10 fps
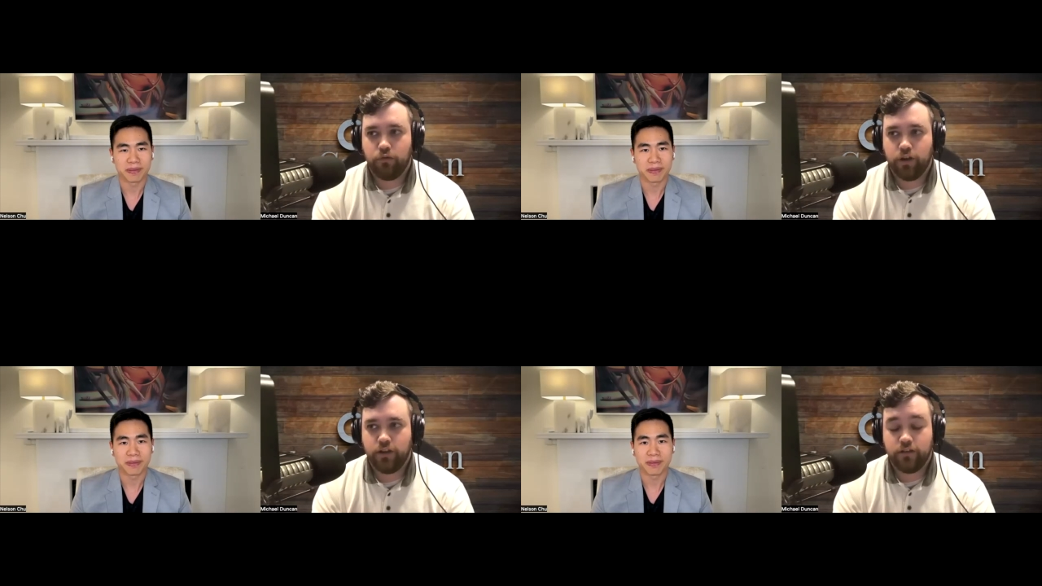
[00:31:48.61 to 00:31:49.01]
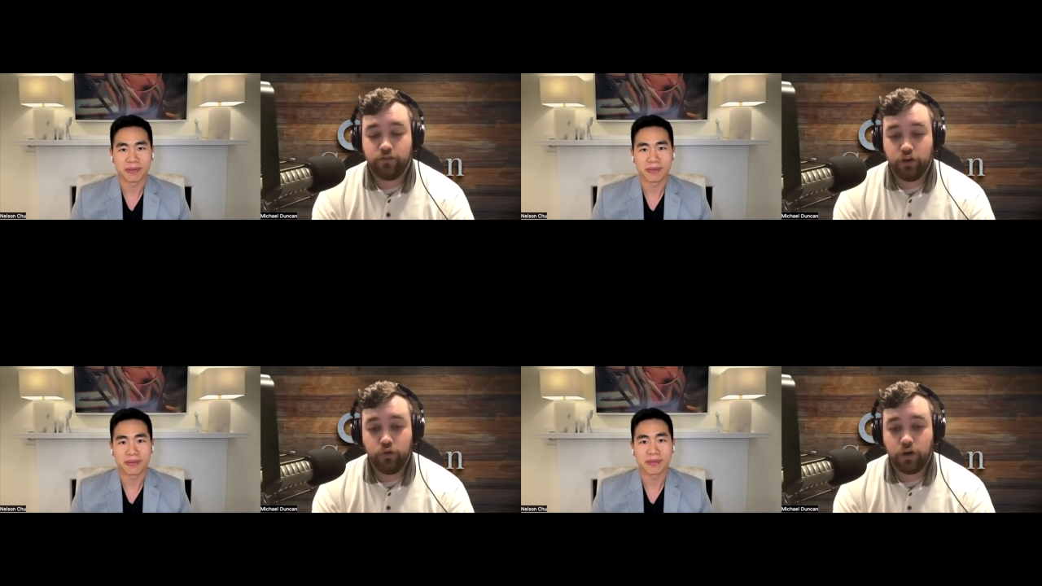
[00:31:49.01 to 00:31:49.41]
Speaker 1: a
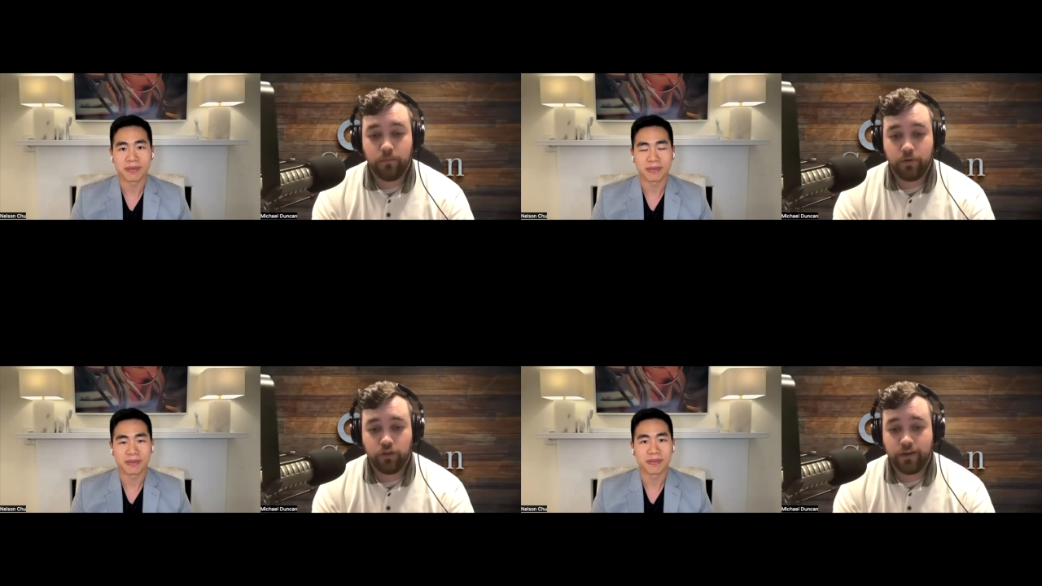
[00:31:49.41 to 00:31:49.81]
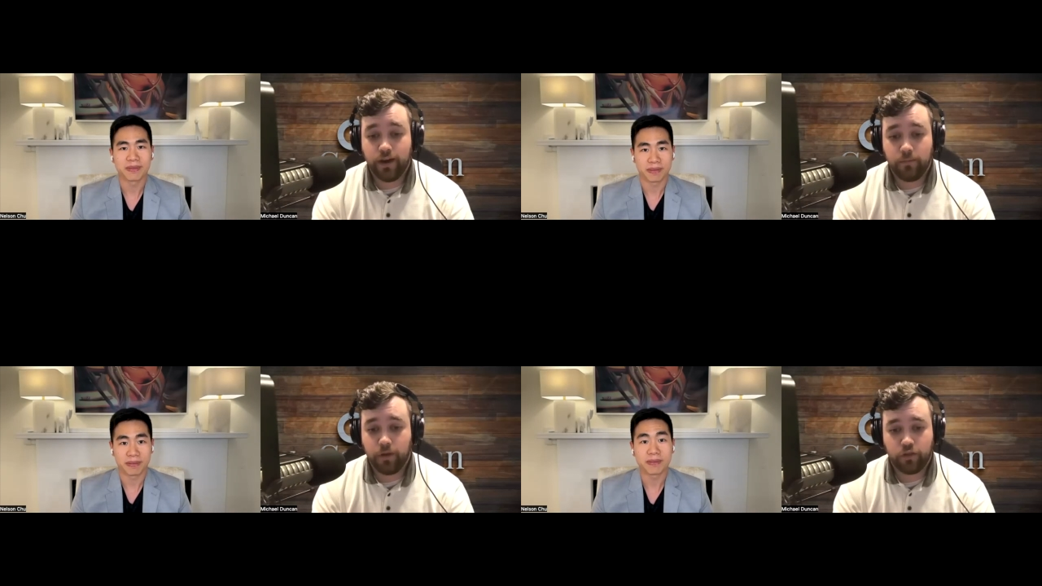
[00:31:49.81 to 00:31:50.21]
relatively new company, only
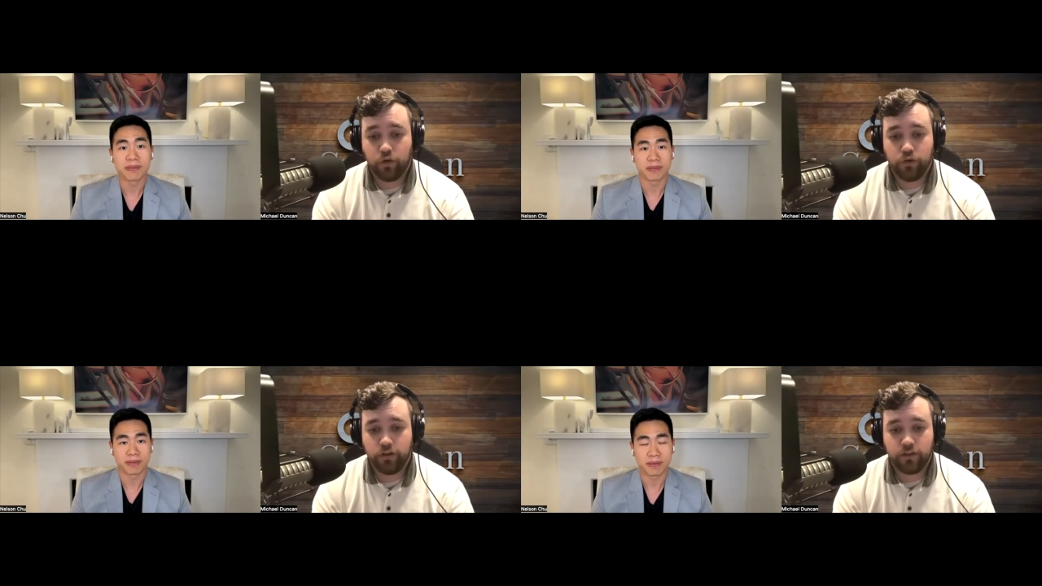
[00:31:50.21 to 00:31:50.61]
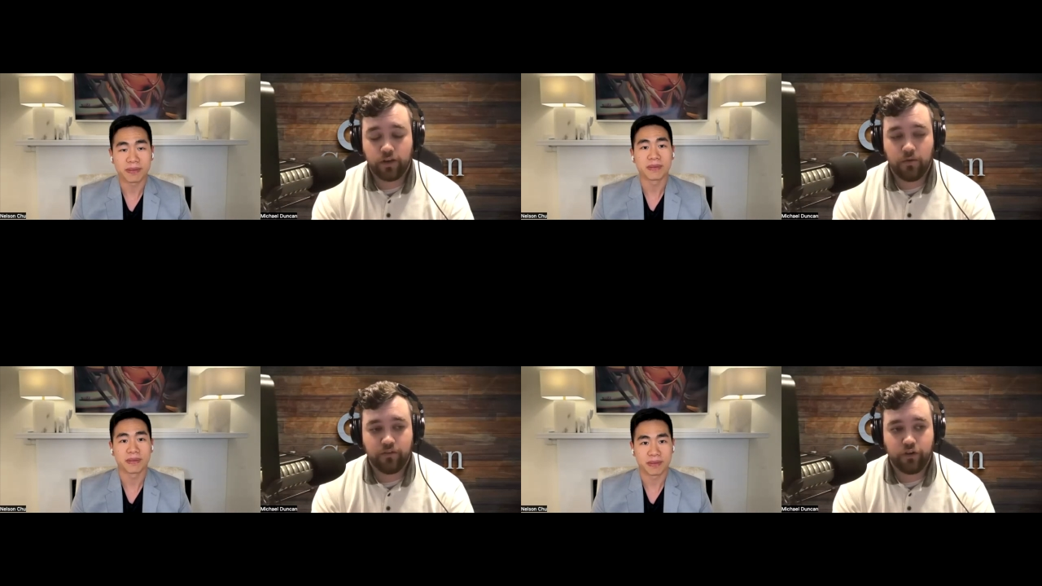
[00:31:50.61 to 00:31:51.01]
nine months old at the
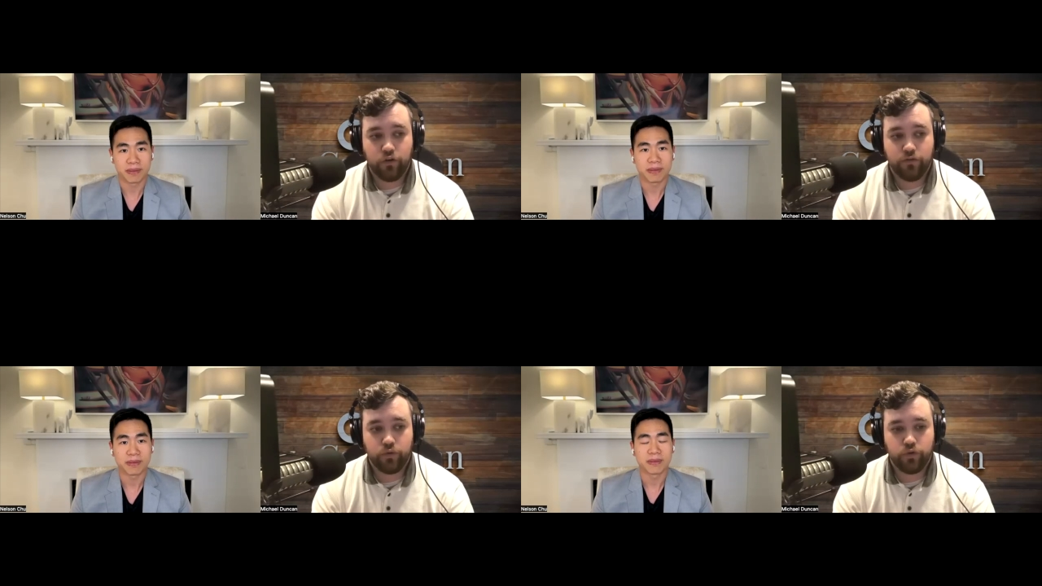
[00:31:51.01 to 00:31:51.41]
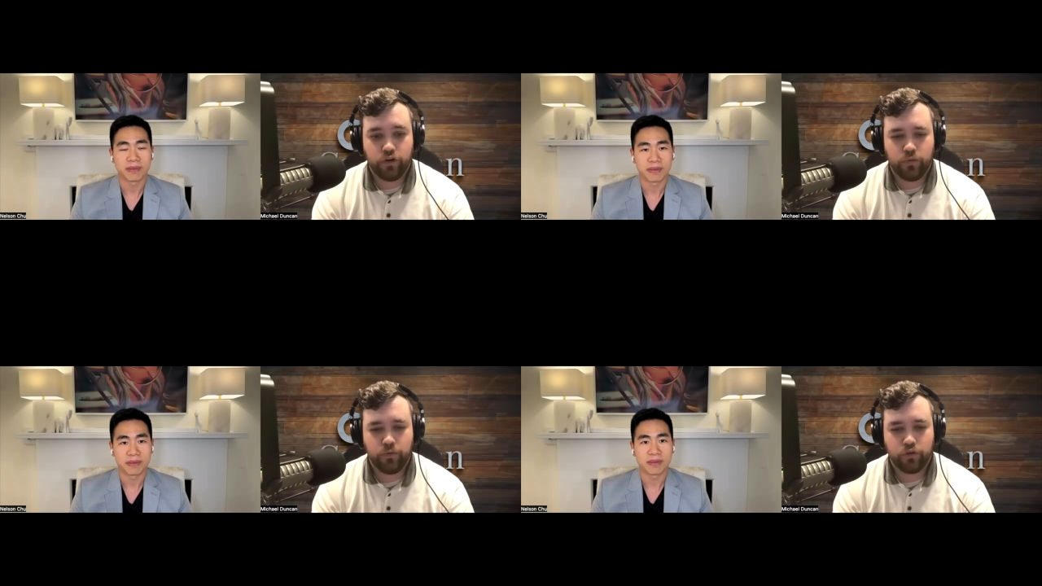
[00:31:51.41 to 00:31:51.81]
time of COVID, would
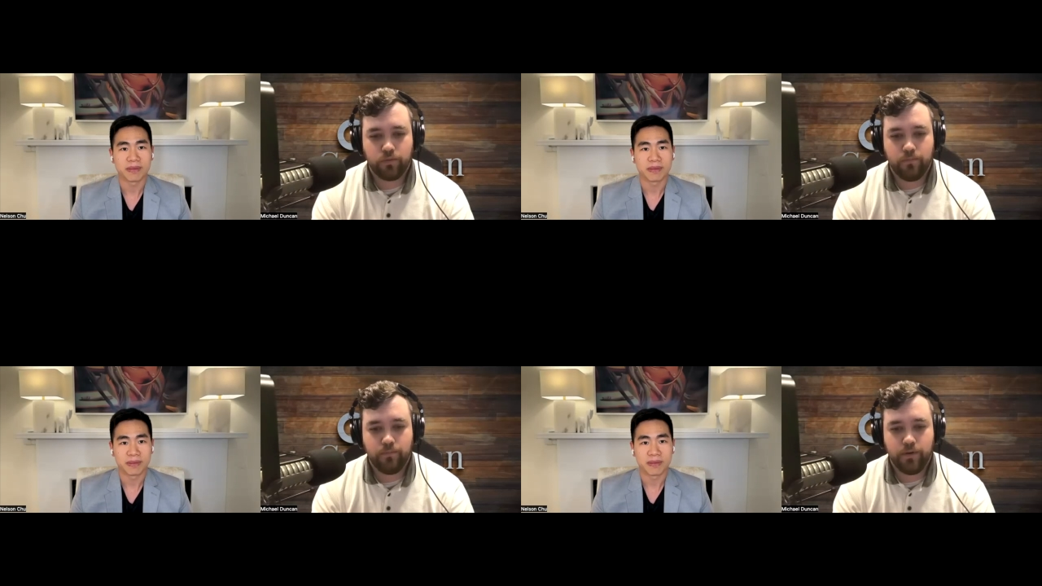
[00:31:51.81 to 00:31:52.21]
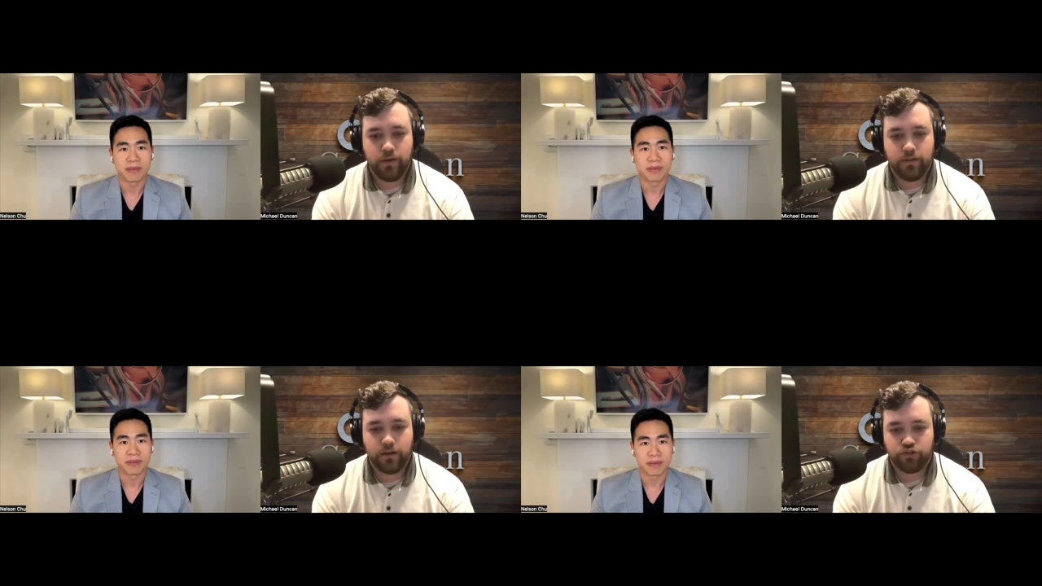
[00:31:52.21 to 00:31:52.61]
almost
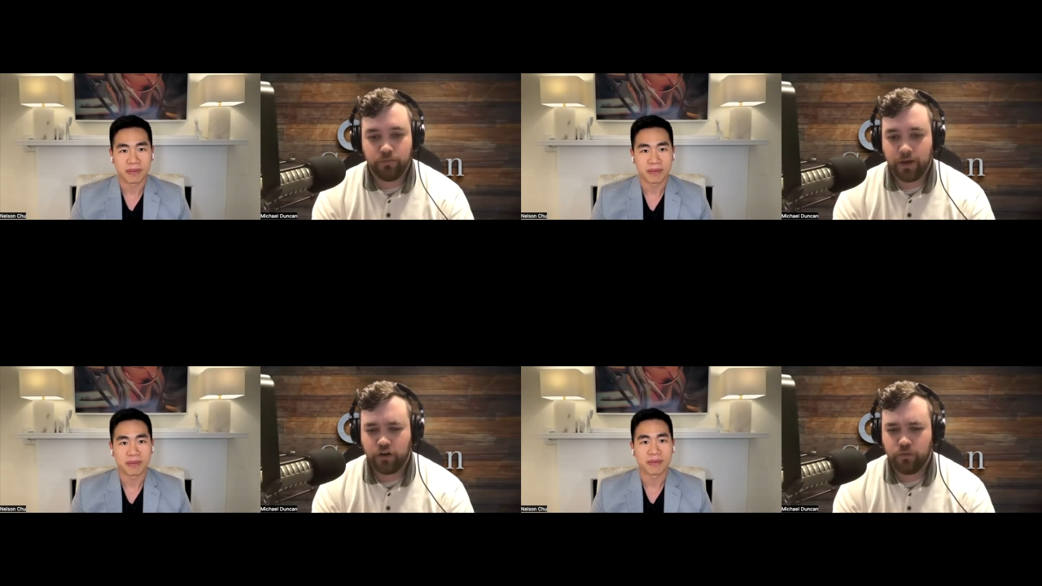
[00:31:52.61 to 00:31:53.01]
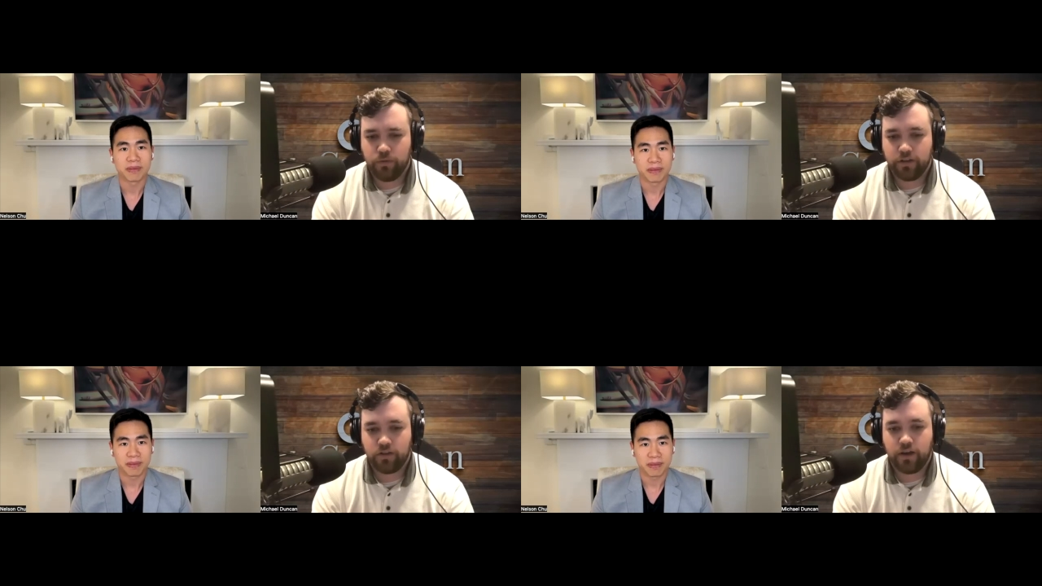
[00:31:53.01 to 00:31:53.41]
be detrimental,
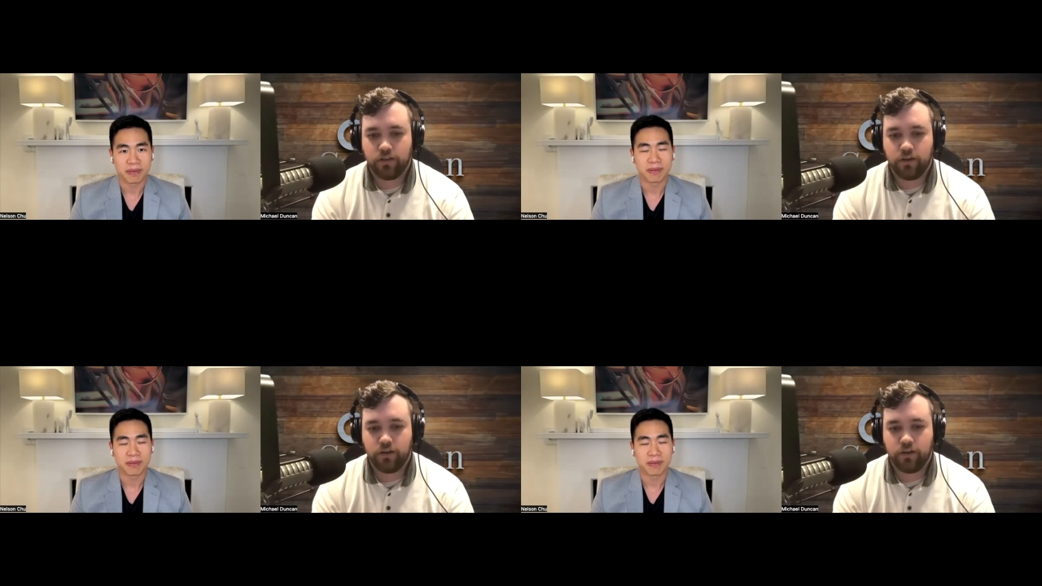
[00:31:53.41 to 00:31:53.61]
but it sounds